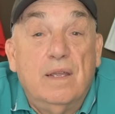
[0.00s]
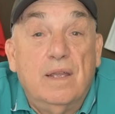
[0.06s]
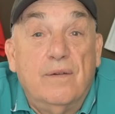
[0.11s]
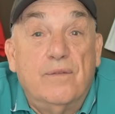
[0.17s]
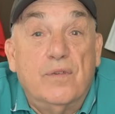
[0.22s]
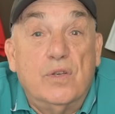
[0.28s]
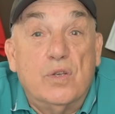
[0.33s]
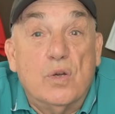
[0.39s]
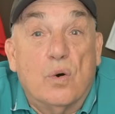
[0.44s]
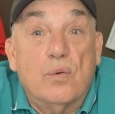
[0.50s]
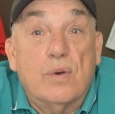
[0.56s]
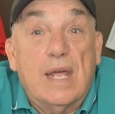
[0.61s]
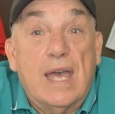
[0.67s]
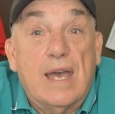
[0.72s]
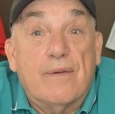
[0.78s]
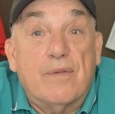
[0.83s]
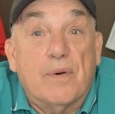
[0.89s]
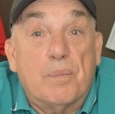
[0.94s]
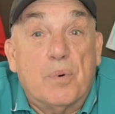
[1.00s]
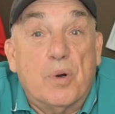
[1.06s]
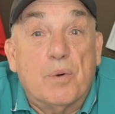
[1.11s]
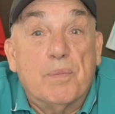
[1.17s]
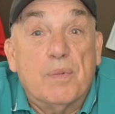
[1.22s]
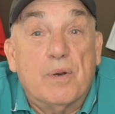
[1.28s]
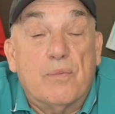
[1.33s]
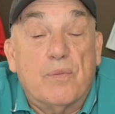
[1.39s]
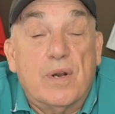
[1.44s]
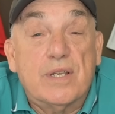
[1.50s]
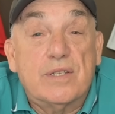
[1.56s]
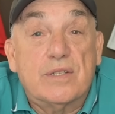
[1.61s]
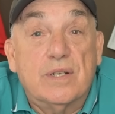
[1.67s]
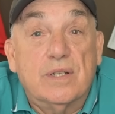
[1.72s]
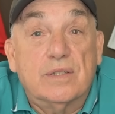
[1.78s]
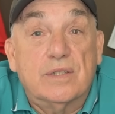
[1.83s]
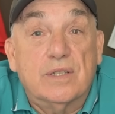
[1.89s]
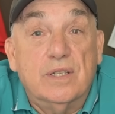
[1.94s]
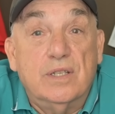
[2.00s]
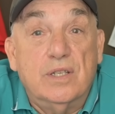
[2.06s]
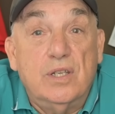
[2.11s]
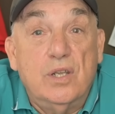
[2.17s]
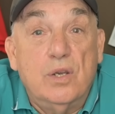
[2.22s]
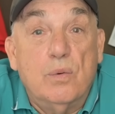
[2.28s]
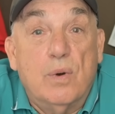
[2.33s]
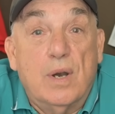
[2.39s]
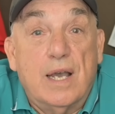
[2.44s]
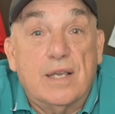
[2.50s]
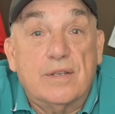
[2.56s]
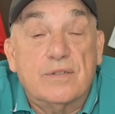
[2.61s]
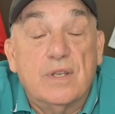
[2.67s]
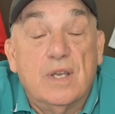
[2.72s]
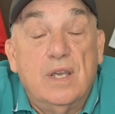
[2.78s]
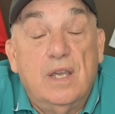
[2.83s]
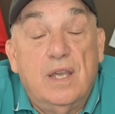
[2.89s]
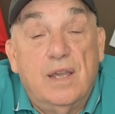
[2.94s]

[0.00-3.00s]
If you don't have a permanent residence in the U.S.,